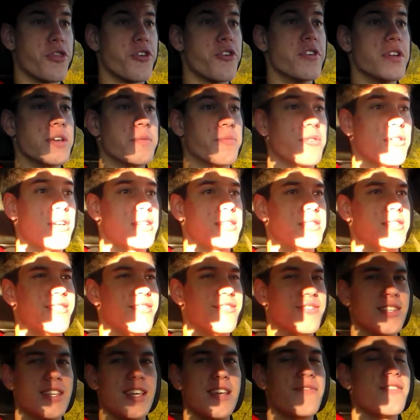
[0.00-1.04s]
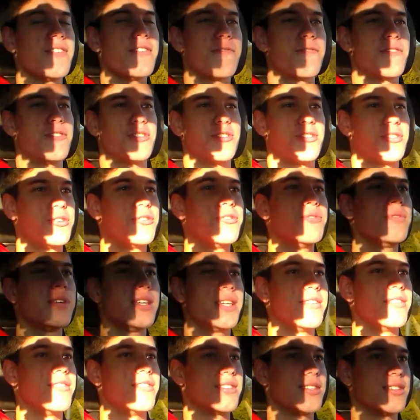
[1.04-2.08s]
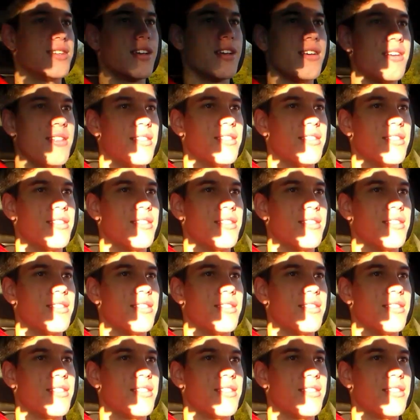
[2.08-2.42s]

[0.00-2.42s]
30 plus years, even for 2 years,